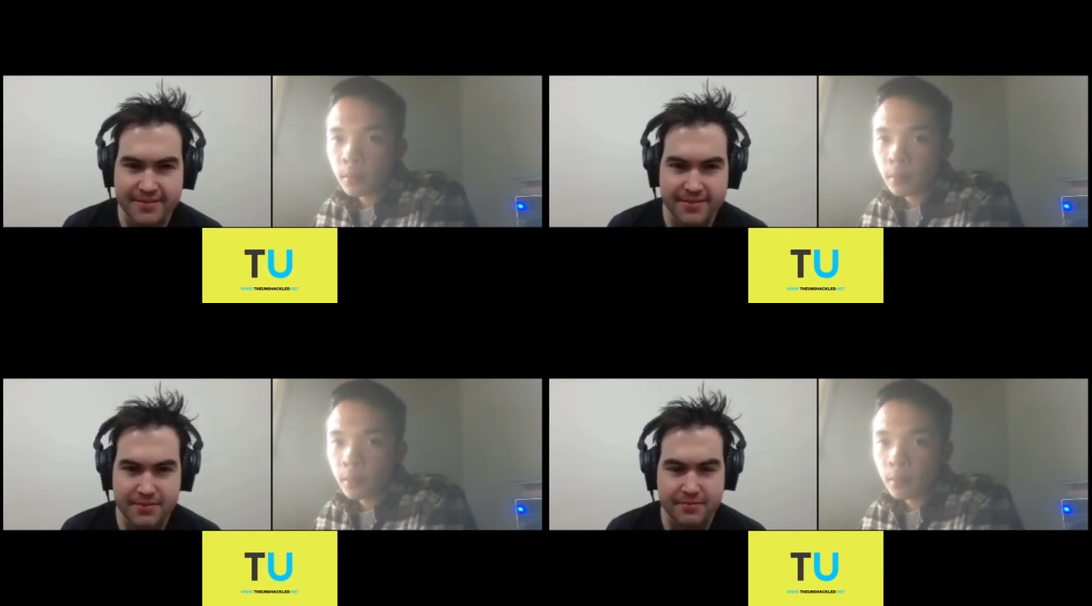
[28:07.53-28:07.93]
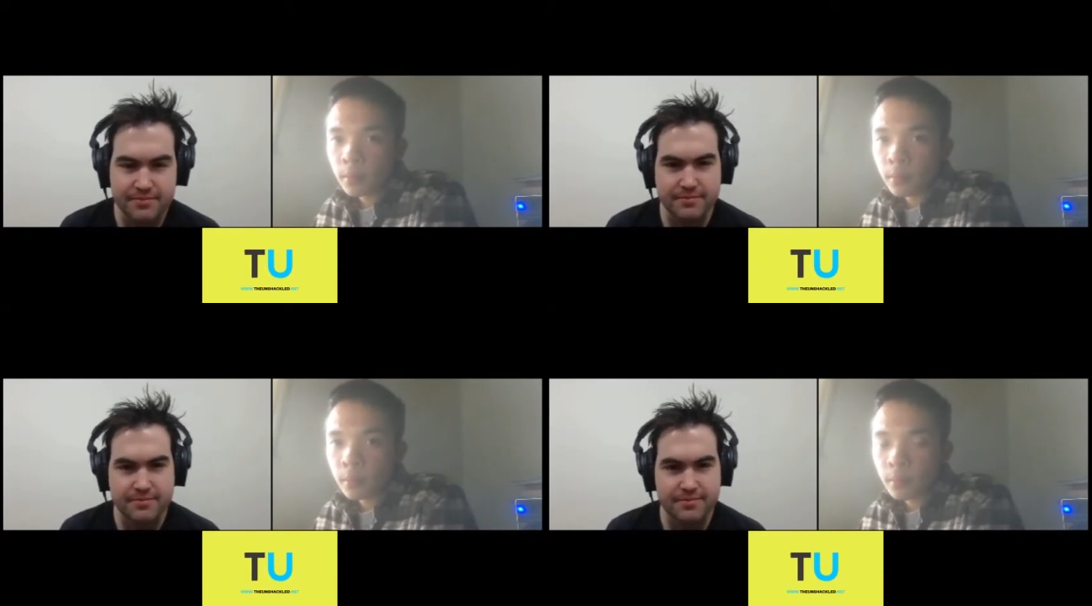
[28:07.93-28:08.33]

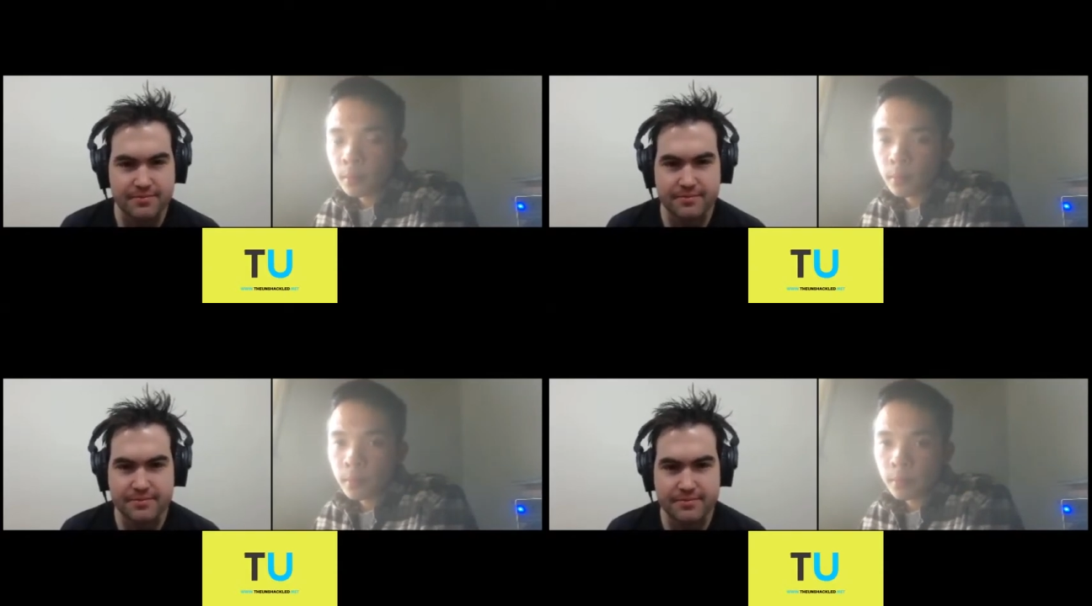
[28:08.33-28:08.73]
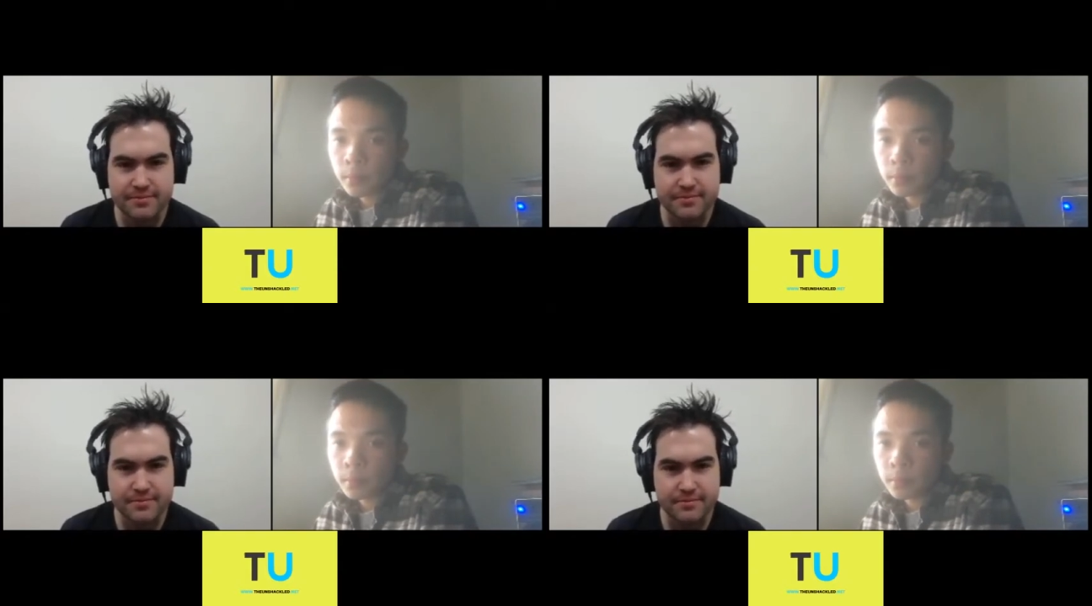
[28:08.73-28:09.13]

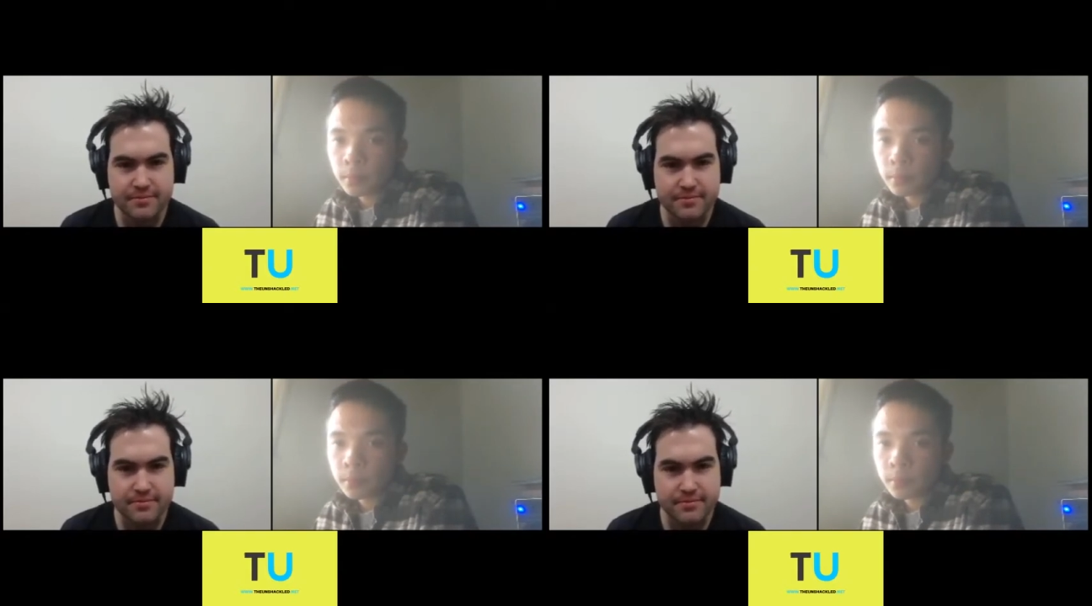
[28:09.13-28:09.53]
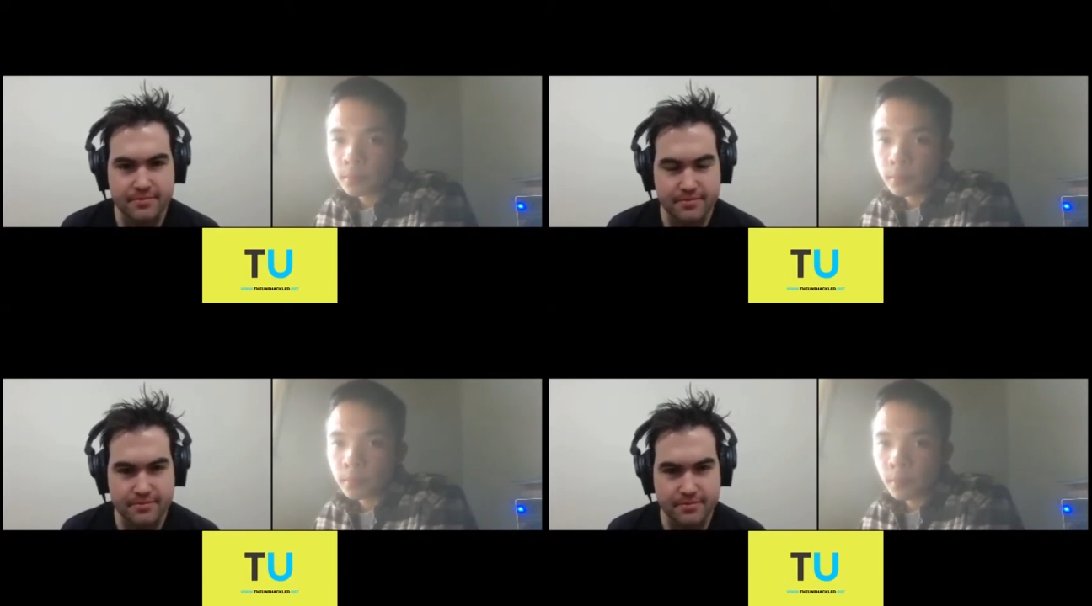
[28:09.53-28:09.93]

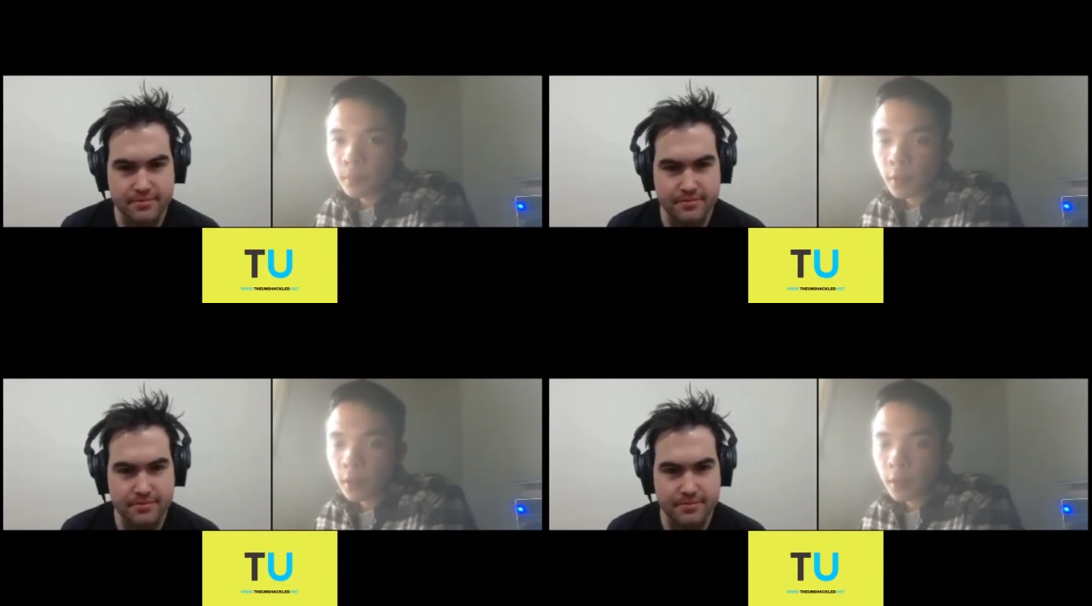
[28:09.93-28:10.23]
[no speech]